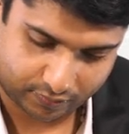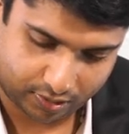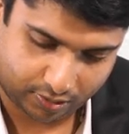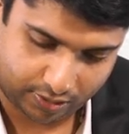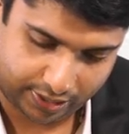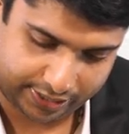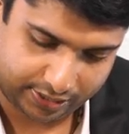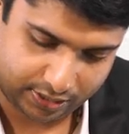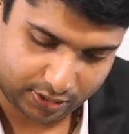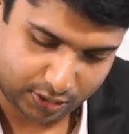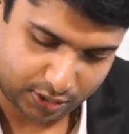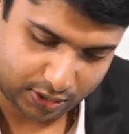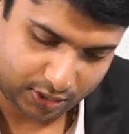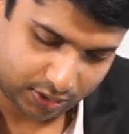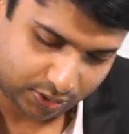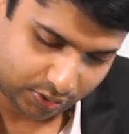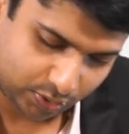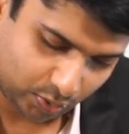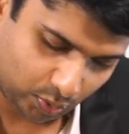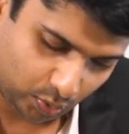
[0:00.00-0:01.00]
All right.
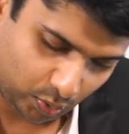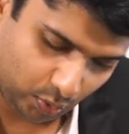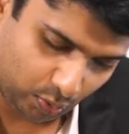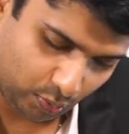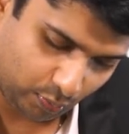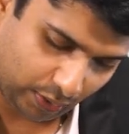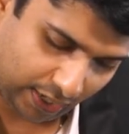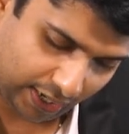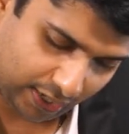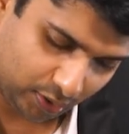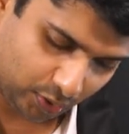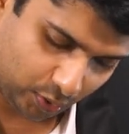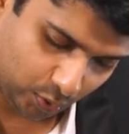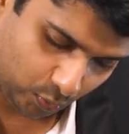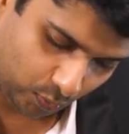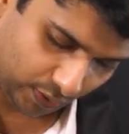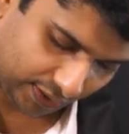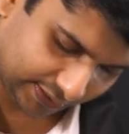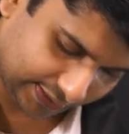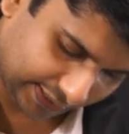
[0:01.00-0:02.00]
So I'll do one